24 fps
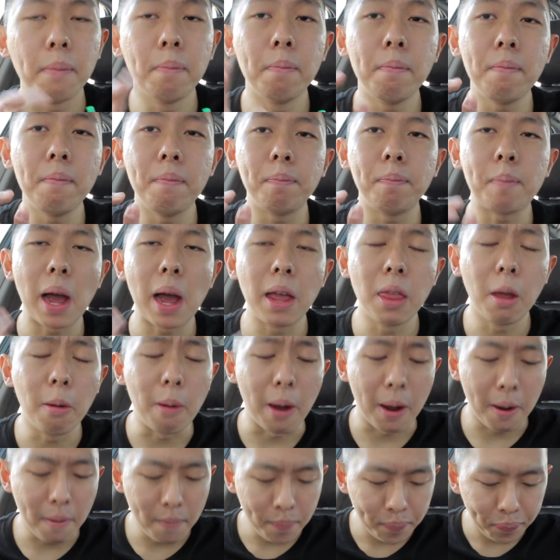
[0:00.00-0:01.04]
By the
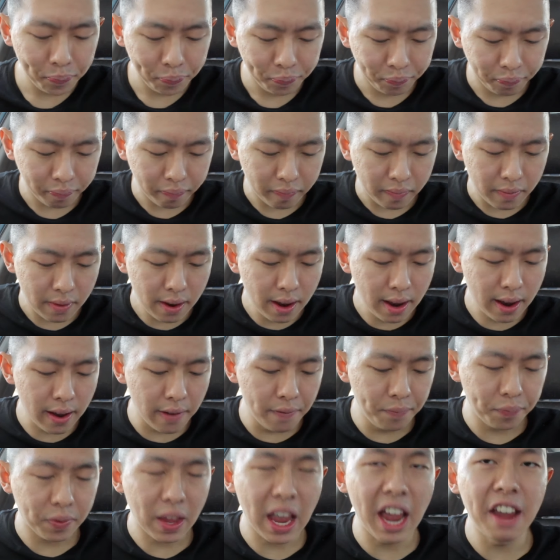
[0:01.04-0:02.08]
way,
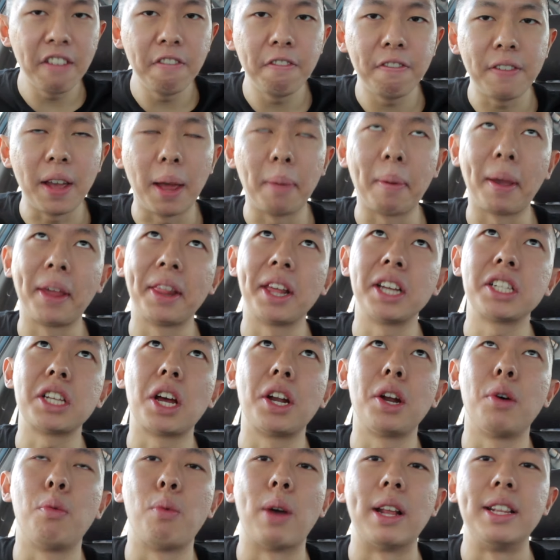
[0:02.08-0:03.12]
I'm filming this
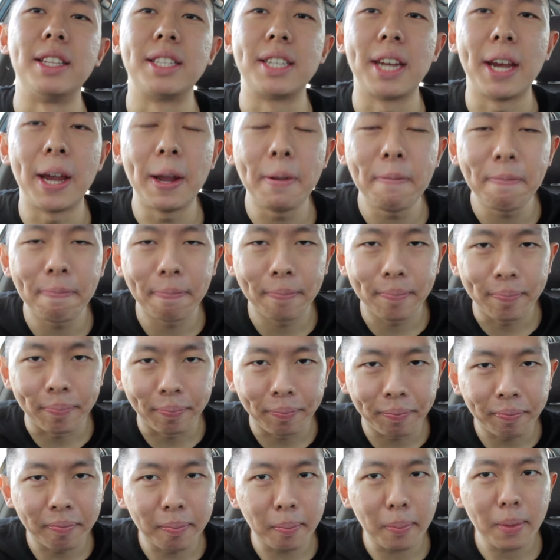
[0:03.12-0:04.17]
on a Wednesday,
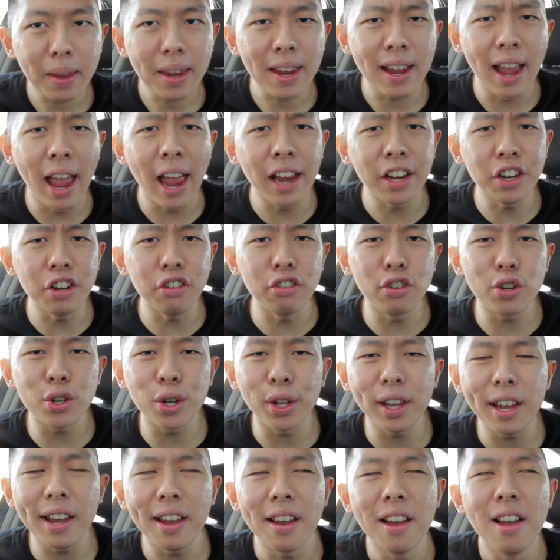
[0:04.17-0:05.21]
and
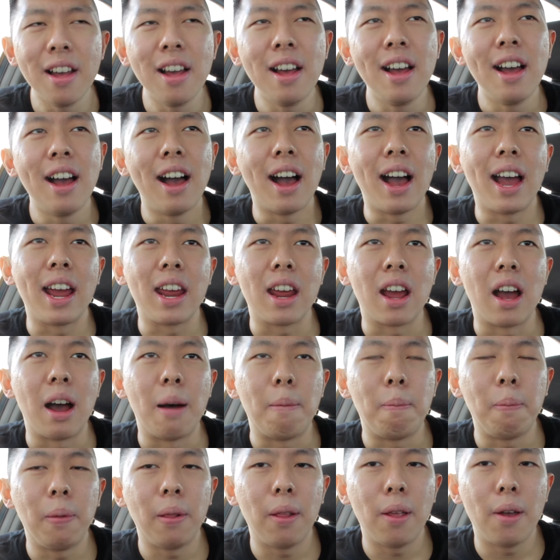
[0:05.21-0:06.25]
usually I
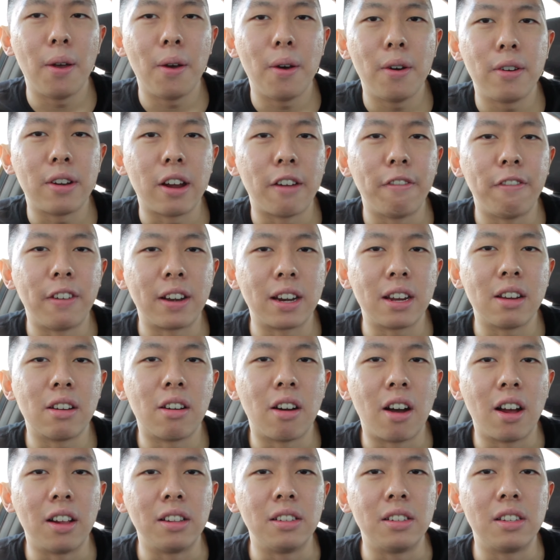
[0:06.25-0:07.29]
upload a video
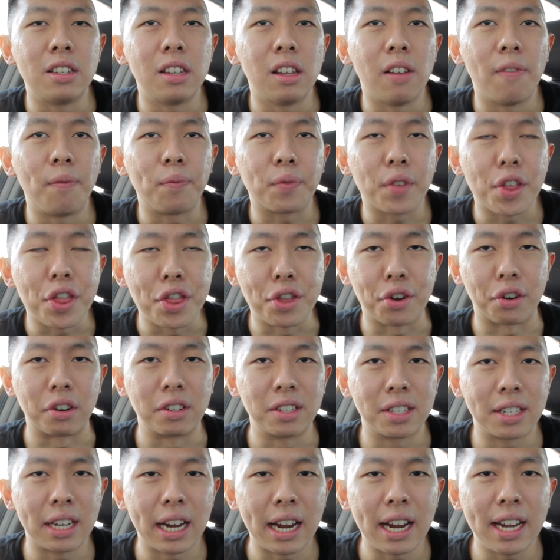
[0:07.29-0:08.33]
on
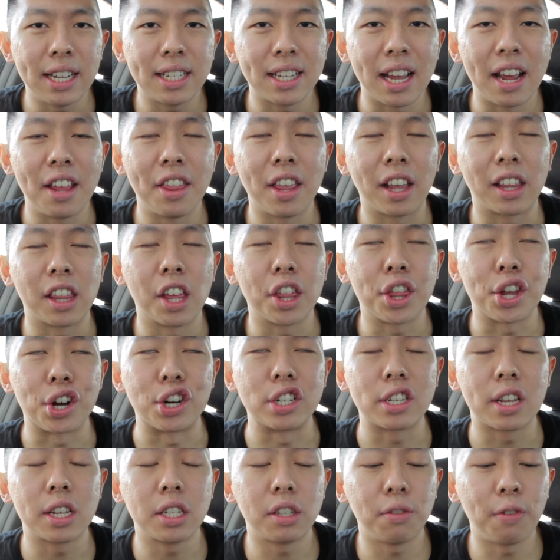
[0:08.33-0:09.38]
Thursdays, and like the
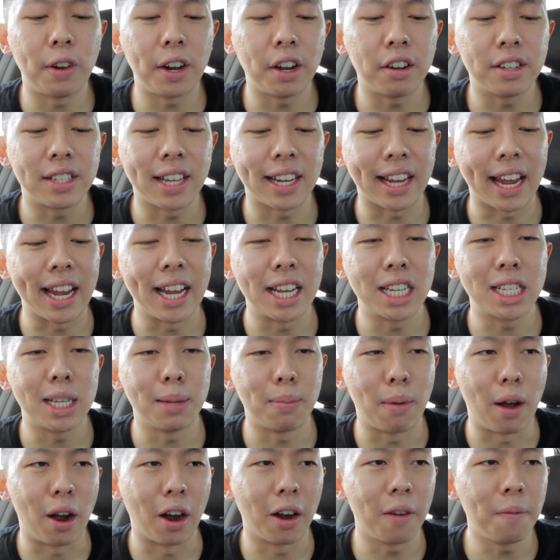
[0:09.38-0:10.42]
Thursdays video is like
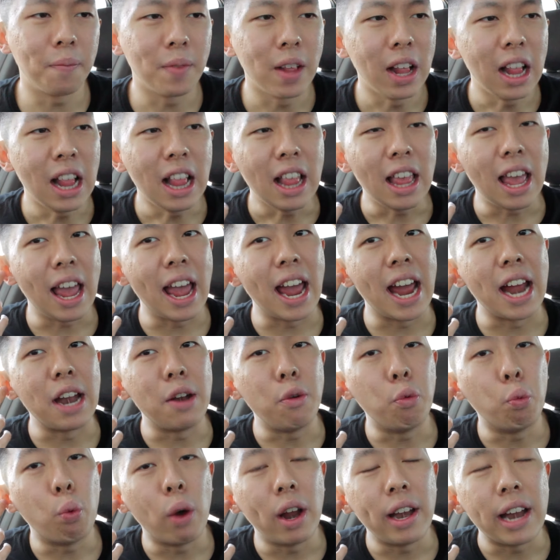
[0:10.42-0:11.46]
ASMR.
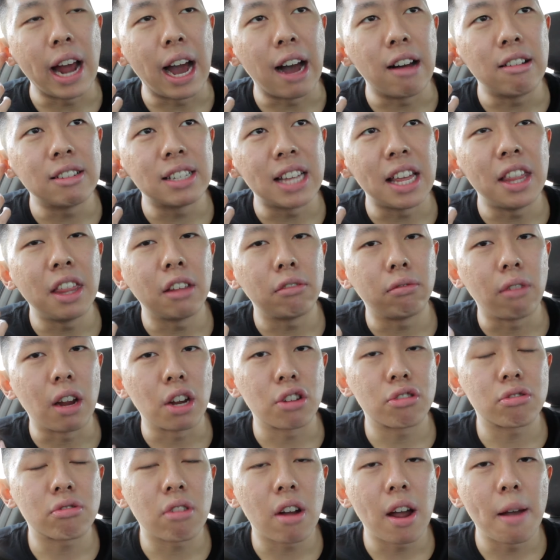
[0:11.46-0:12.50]
And when I was in the
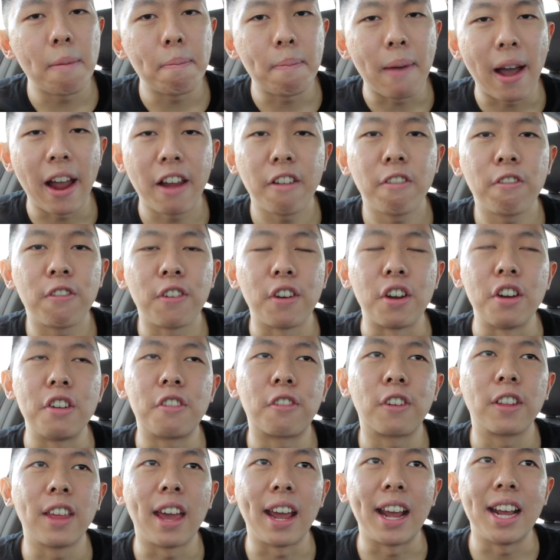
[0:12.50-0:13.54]
restaurant buying food
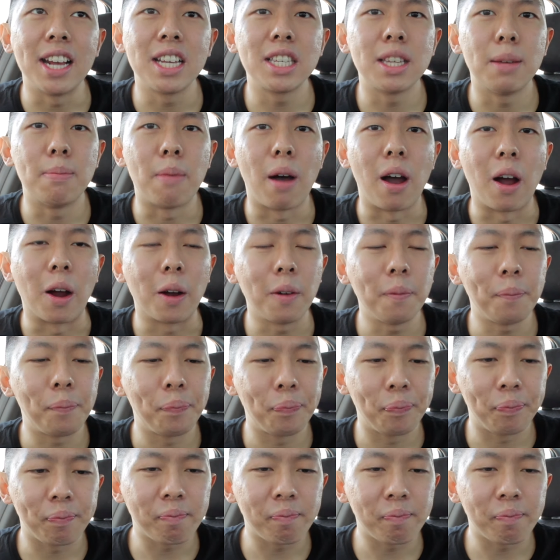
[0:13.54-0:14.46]
for the ASMR,